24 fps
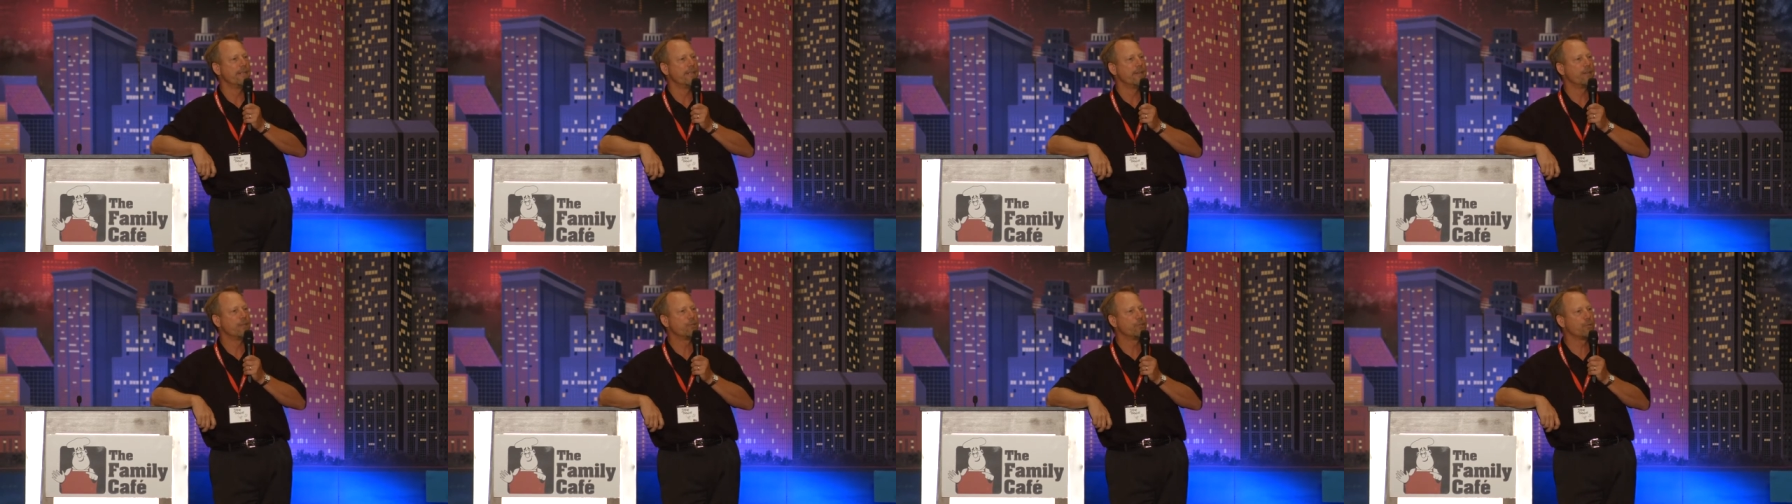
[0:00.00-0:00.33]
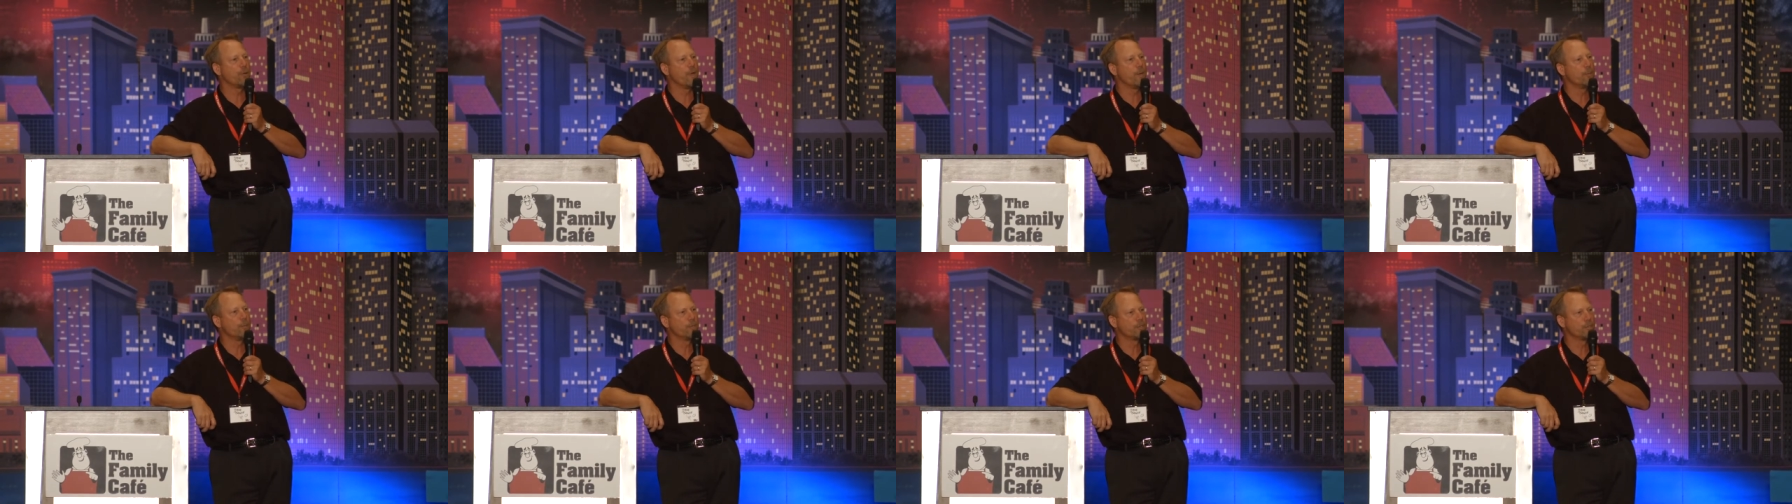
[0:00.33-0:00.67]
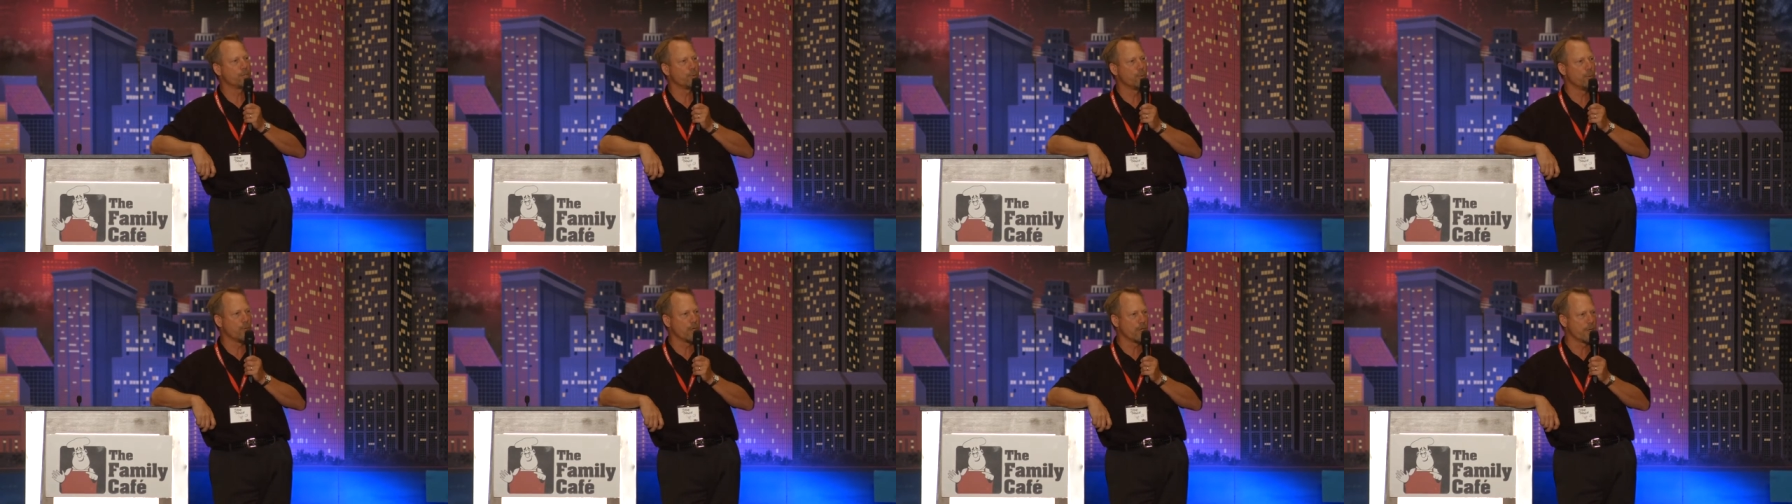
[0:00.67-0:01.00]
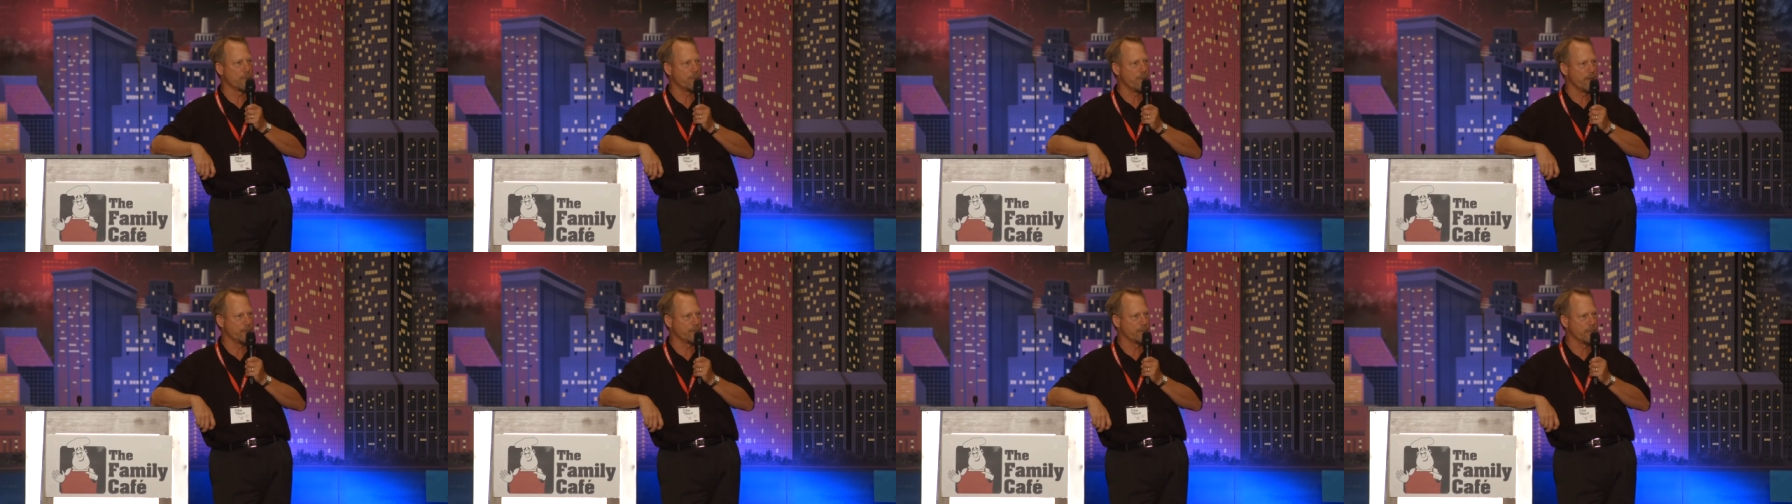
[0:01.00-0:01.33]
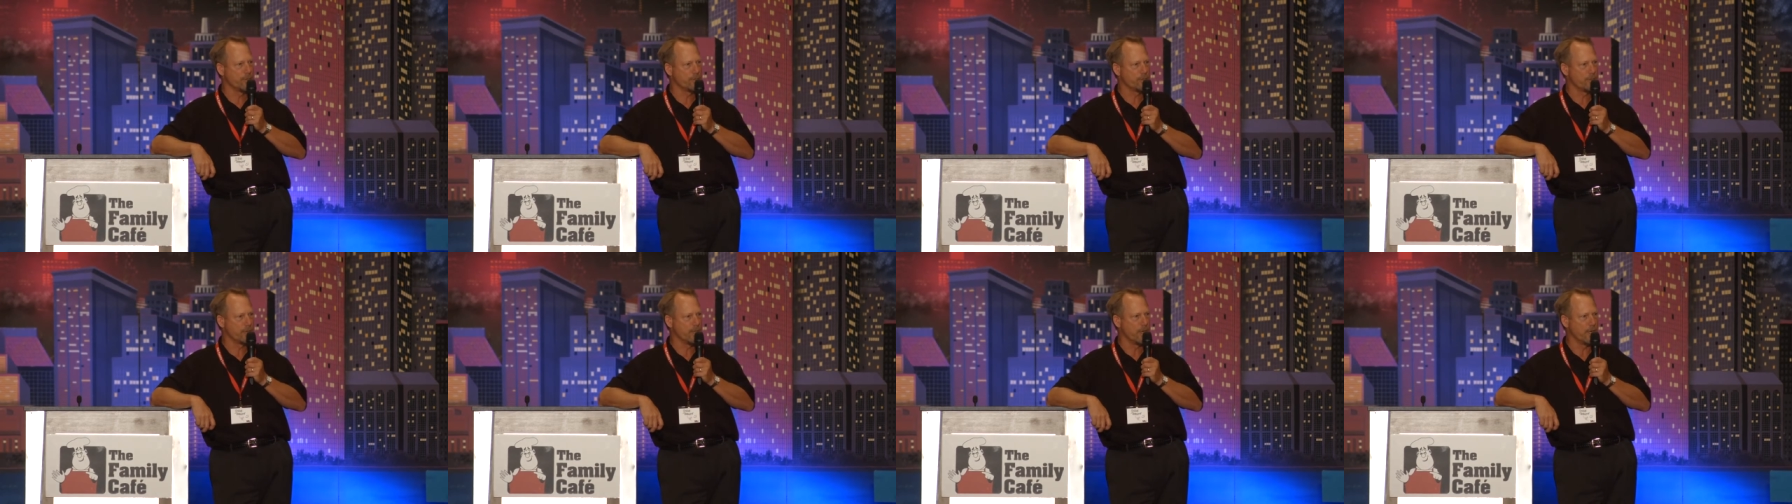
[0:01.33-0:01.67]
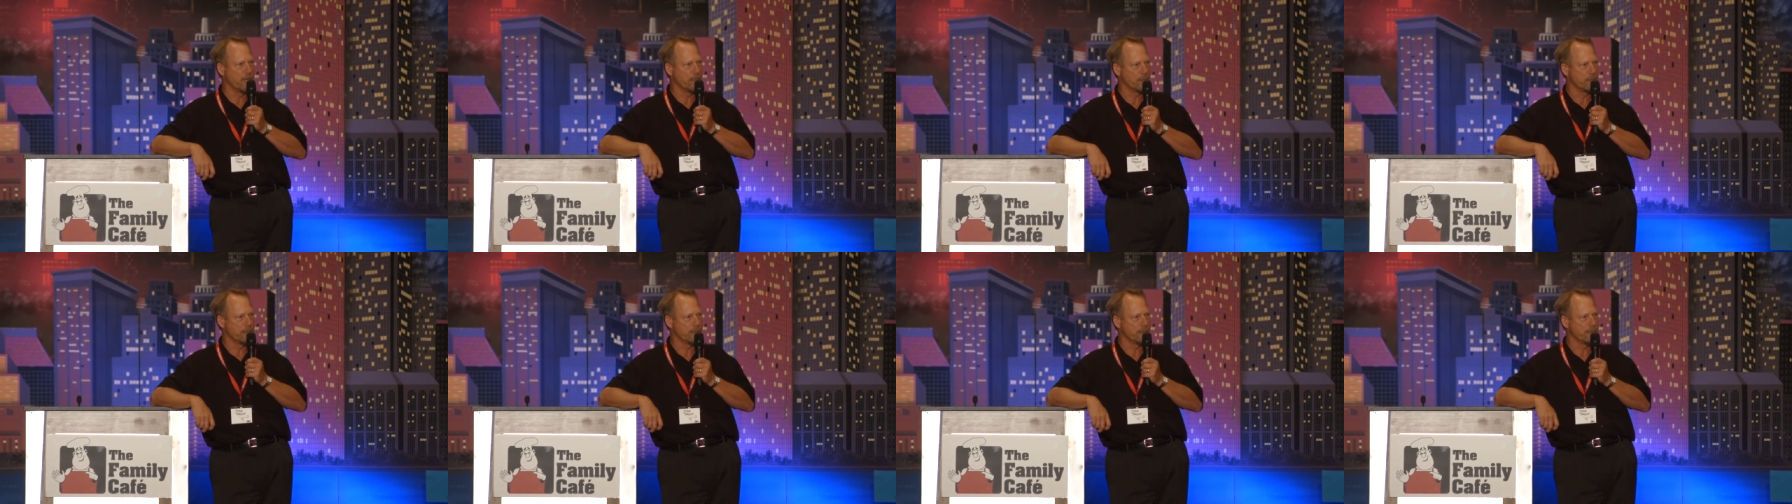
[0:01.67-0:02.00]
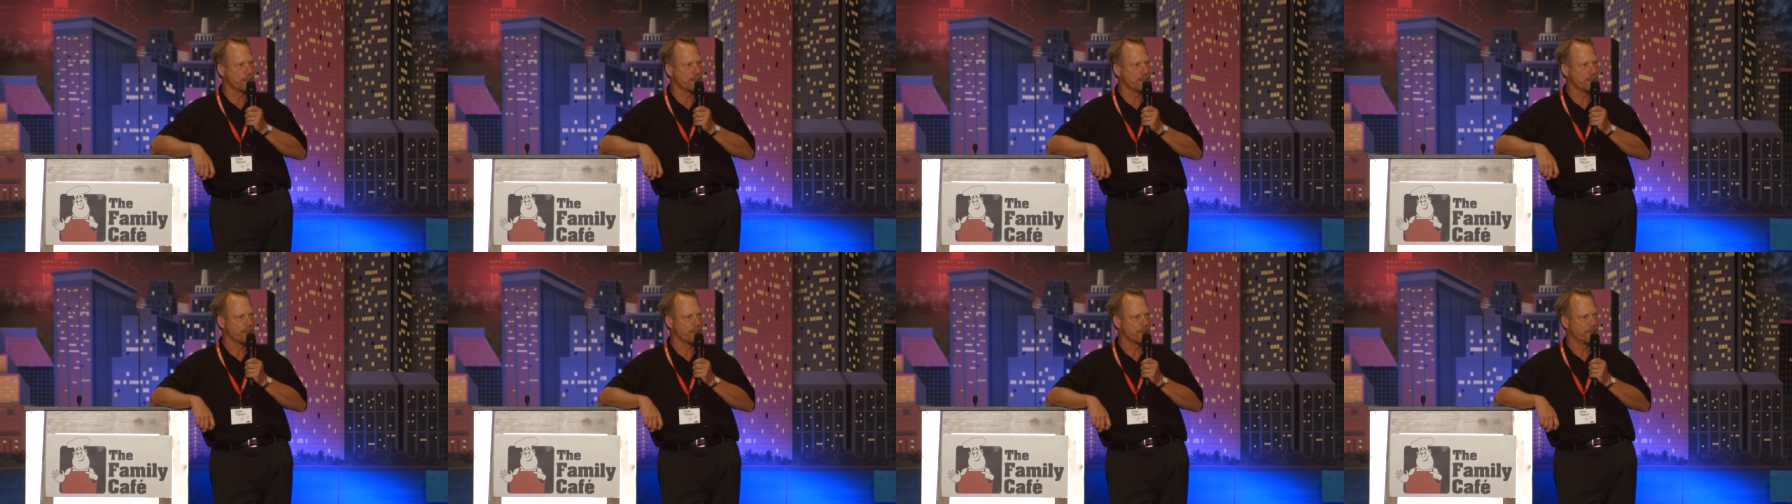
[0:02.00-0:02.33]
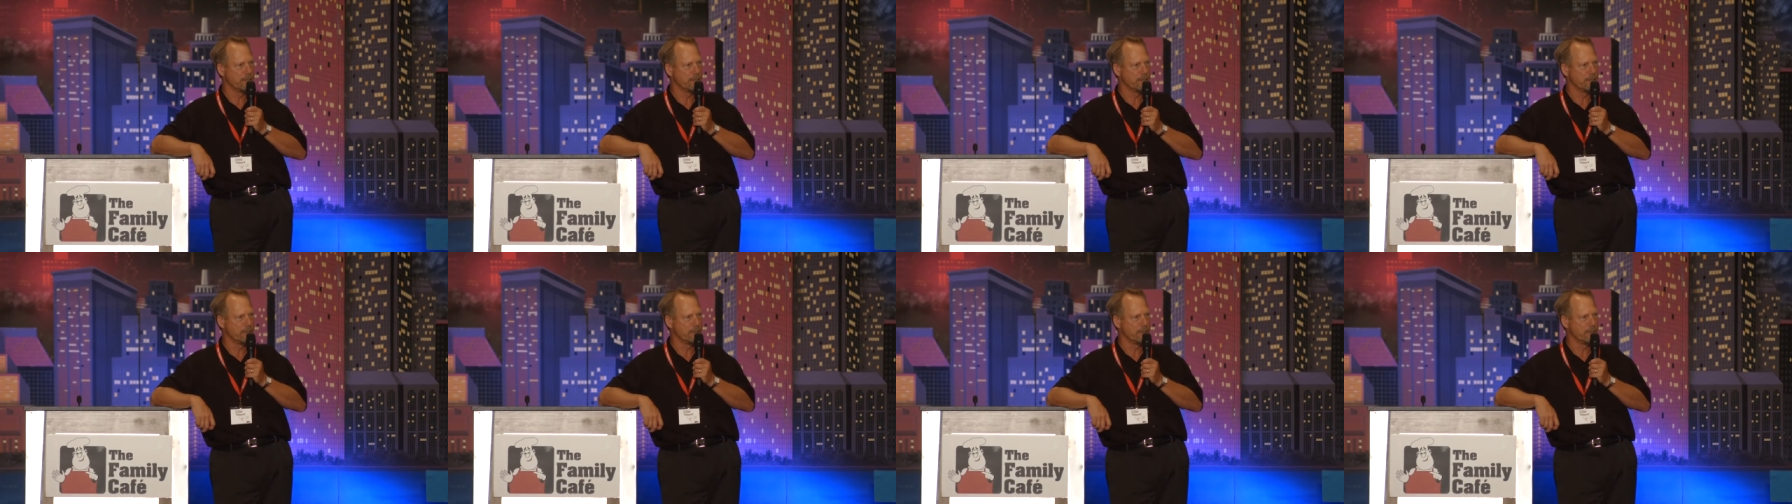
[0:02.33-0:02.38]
that her dream was to work among those stars,